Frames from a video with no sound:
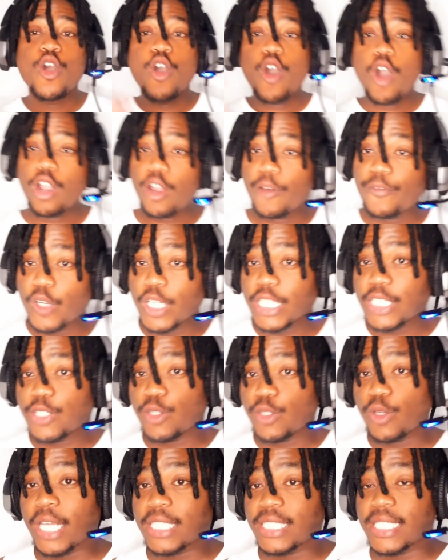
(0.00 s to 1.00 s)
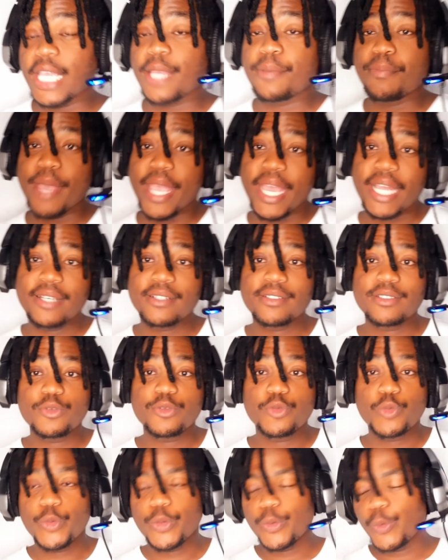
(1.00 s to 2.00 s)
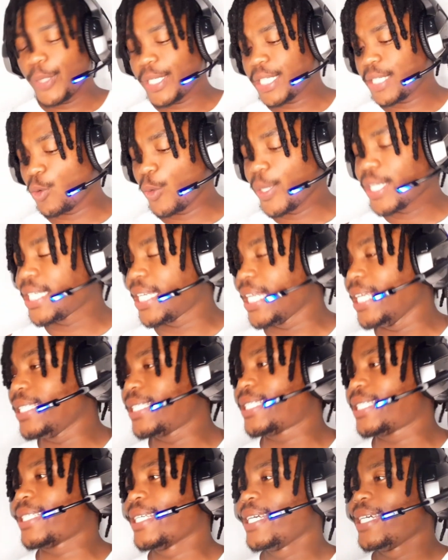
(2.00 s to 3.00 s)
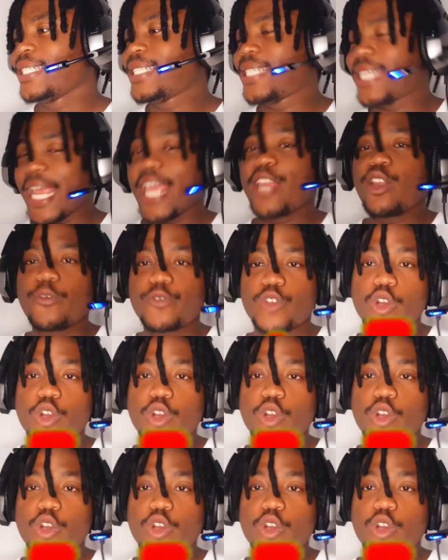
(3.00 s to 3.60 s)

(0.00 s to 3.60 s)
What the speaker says: All of those who are saying, man, with this train of